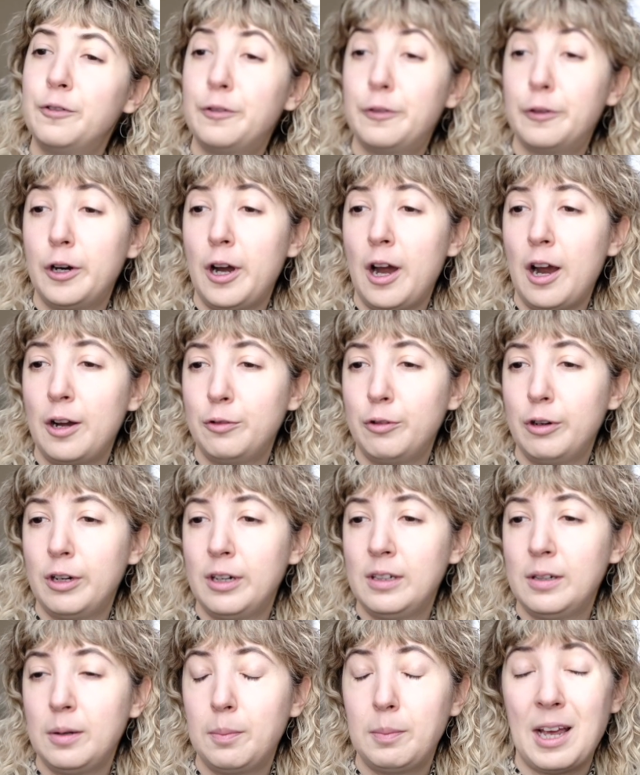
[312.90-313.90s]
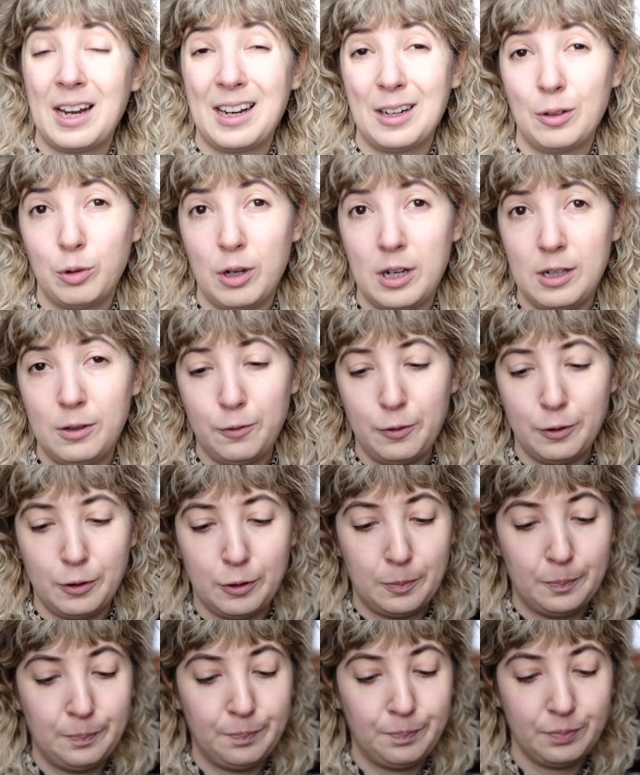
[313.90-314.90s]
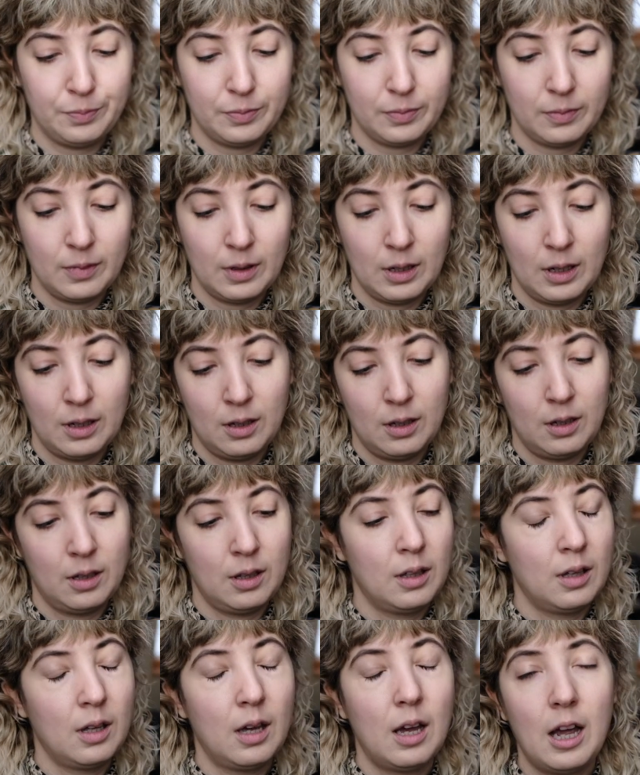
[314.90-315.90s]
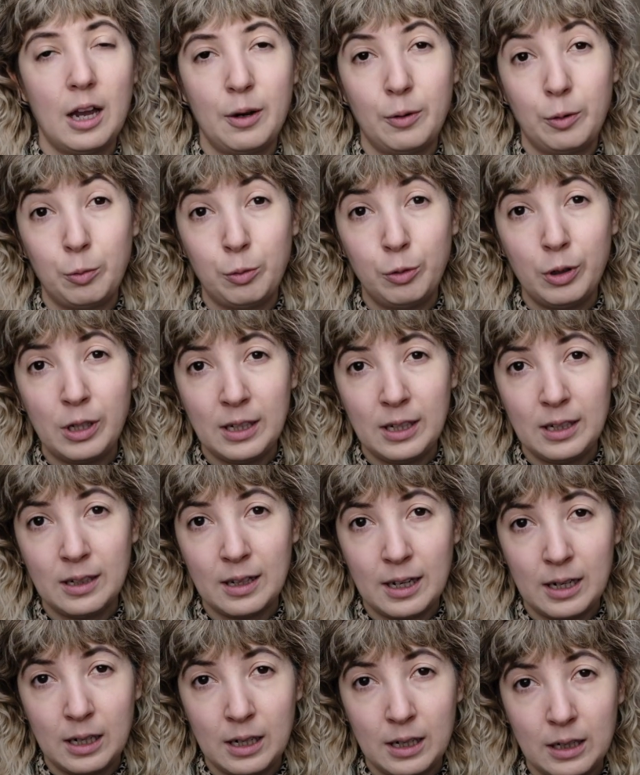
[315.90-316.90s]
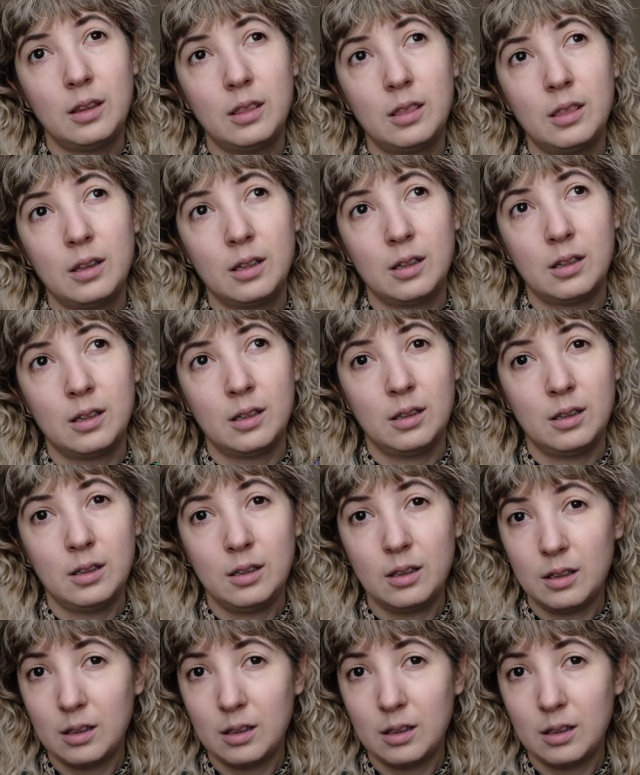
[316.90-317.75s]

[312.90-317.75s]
400 black and white film. I really like the